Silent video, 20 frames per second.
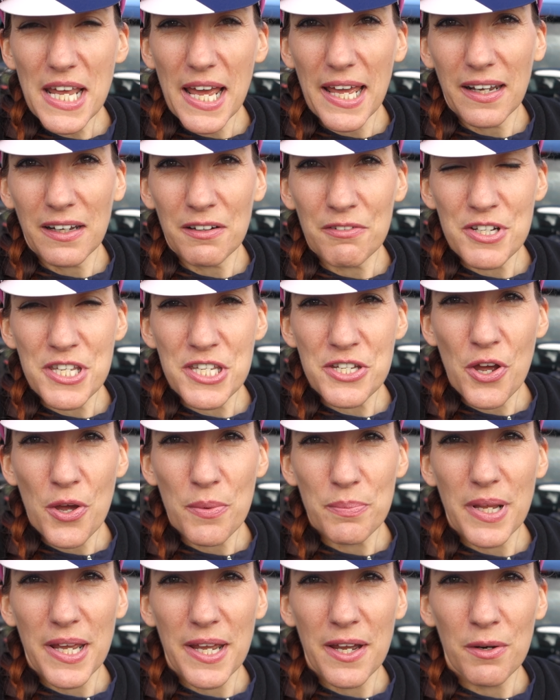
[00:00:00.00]
and then we're
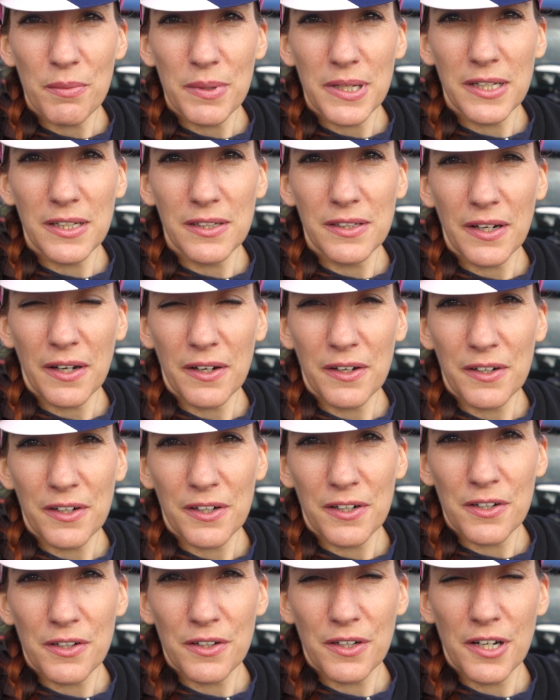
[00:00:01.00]
stopped now. We
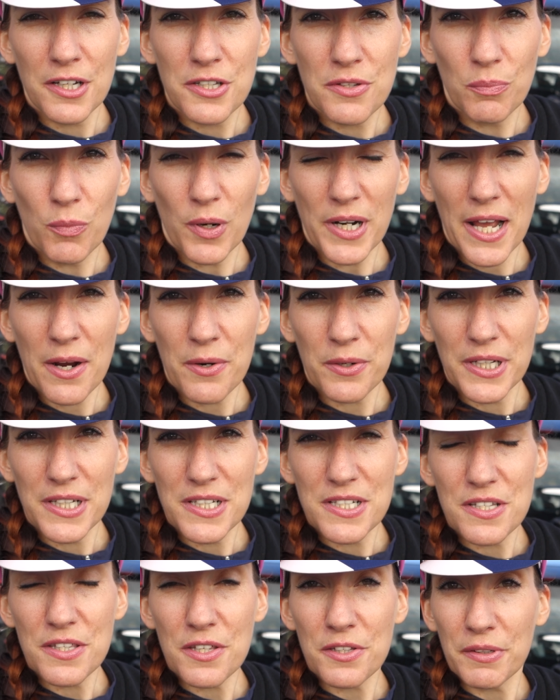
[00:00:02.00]
are 1 hour
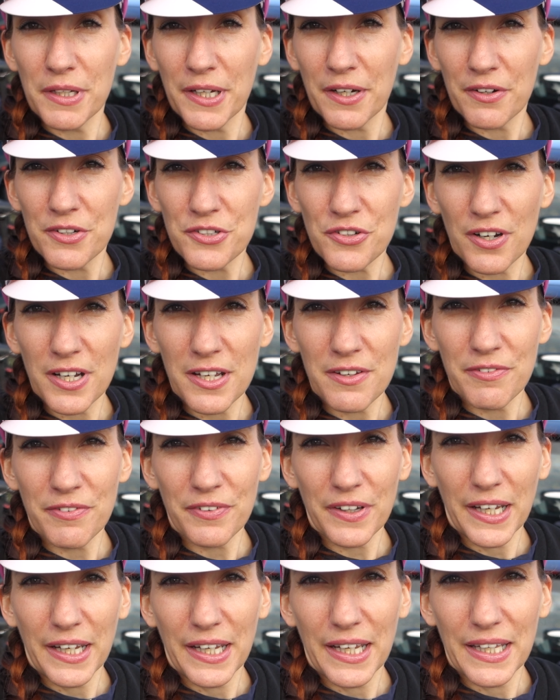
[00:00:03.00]
into the 3-hour drive,
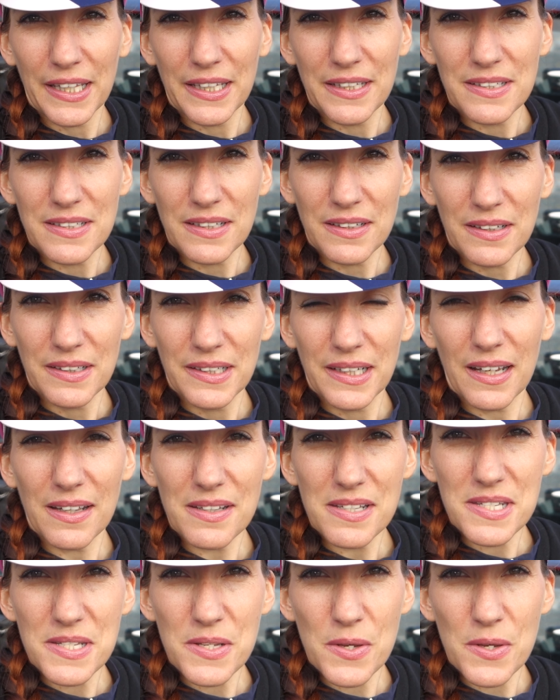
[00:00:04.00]
and yeah,